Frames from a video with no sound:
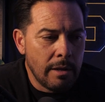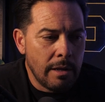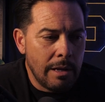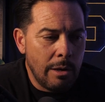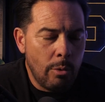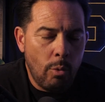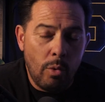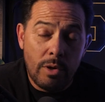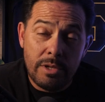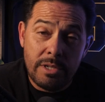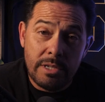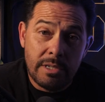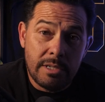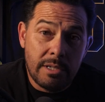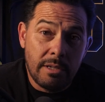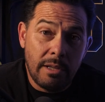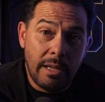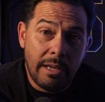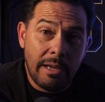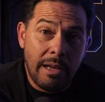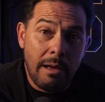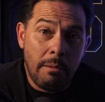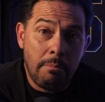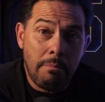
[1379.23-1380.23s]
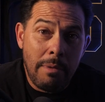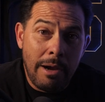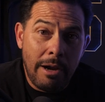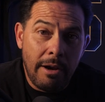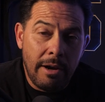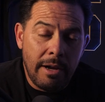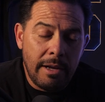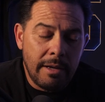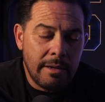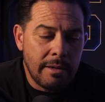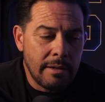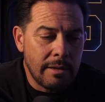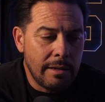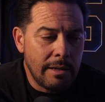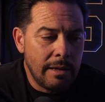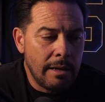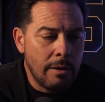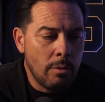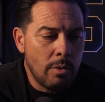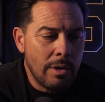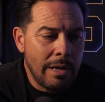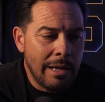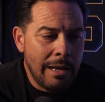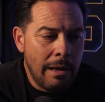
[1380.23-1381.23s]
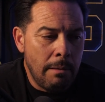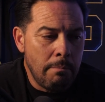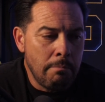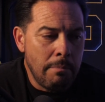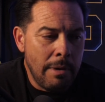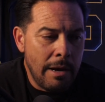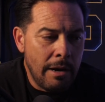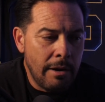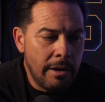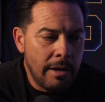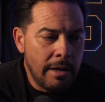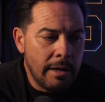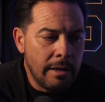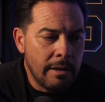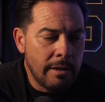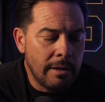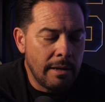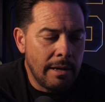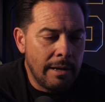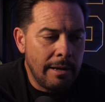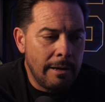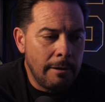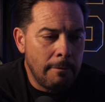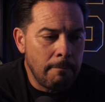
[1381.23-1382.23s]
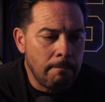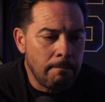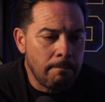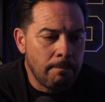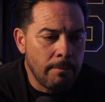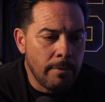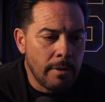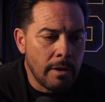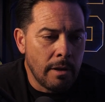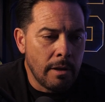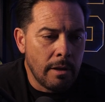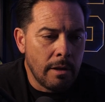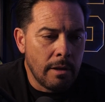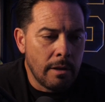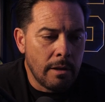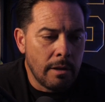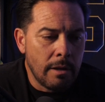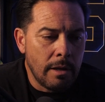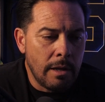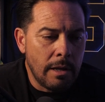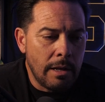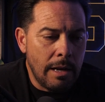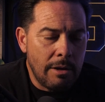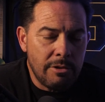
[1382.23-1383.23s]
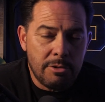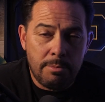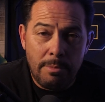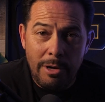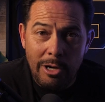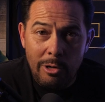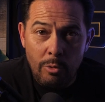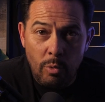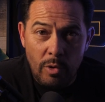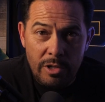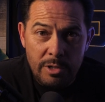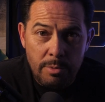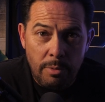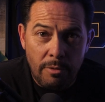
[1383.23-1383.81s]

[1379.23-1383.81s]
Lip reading: It wasn't until I got married, and when I got married, and I was married once